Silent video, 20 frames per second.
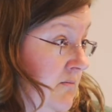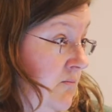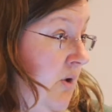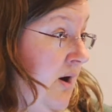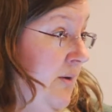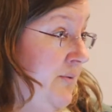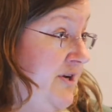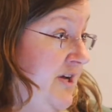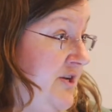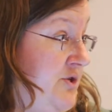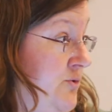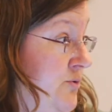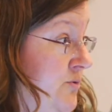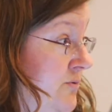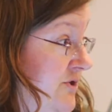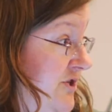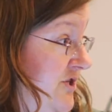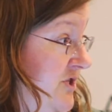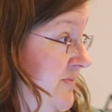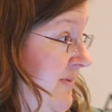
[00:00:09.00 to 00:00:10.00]
why would I
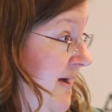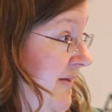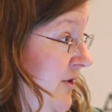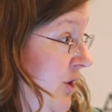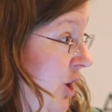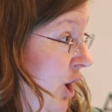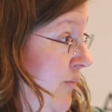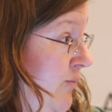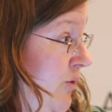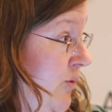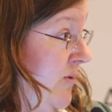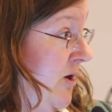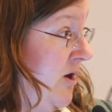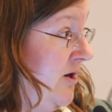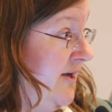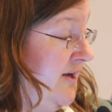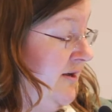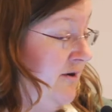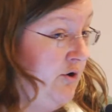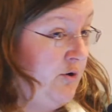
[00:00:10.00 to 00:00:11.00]
talk just about the cobalt
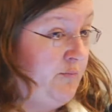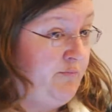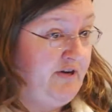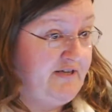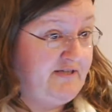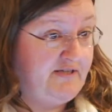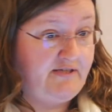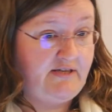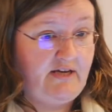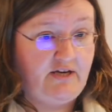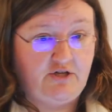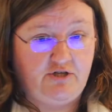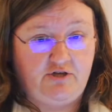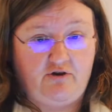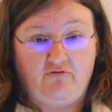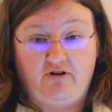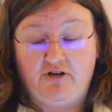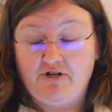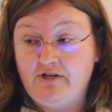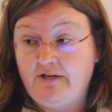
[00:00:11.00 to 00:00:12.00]
market on a presentation
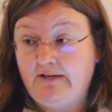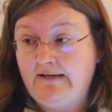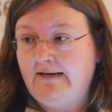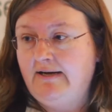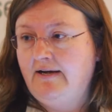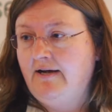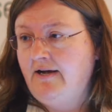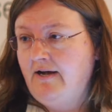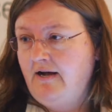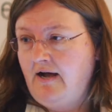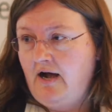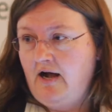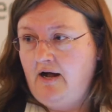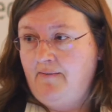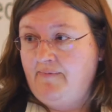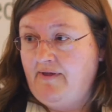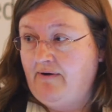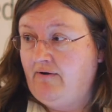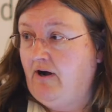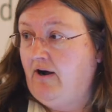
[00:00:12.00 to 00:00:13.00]
in Russia?
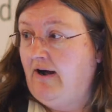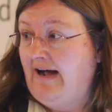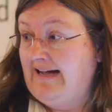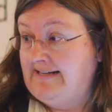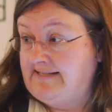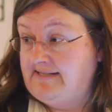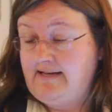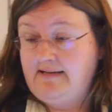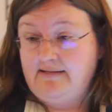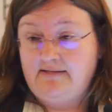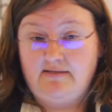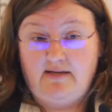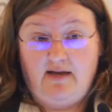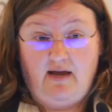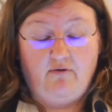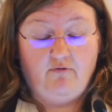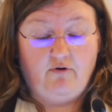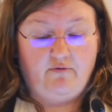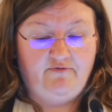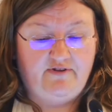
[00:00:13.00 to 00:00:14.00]
Um, there are assets
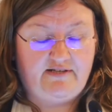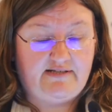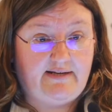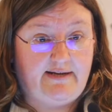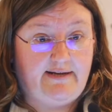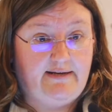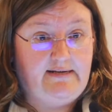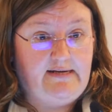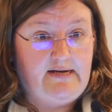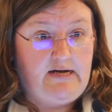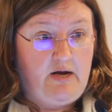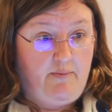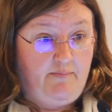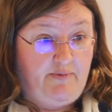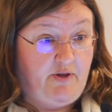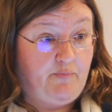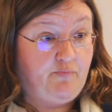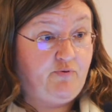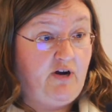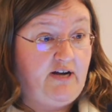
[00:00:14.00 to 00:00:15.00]
here, obviously,
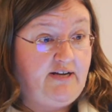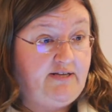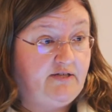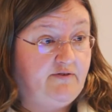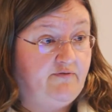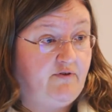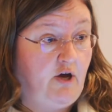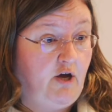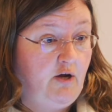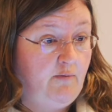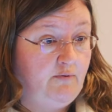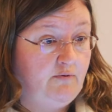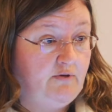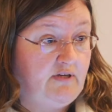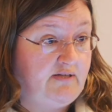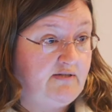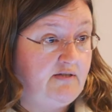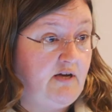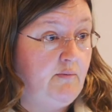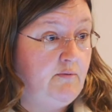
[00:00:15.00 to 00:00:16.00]
but the price of cobalt
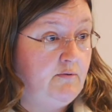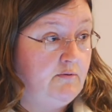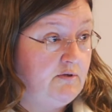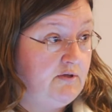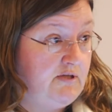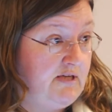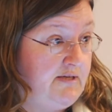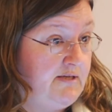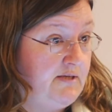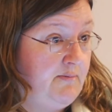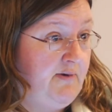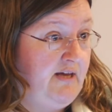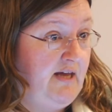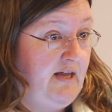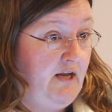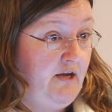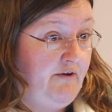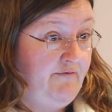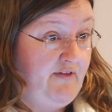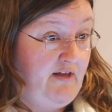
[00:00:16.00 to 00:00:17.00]
has doubled since the
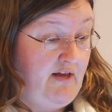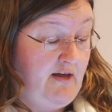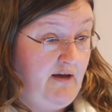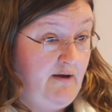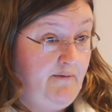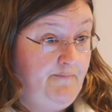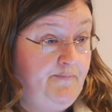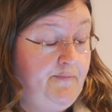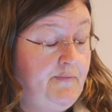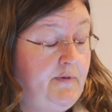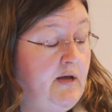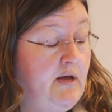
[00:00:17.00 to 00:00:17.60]
beginning of the year.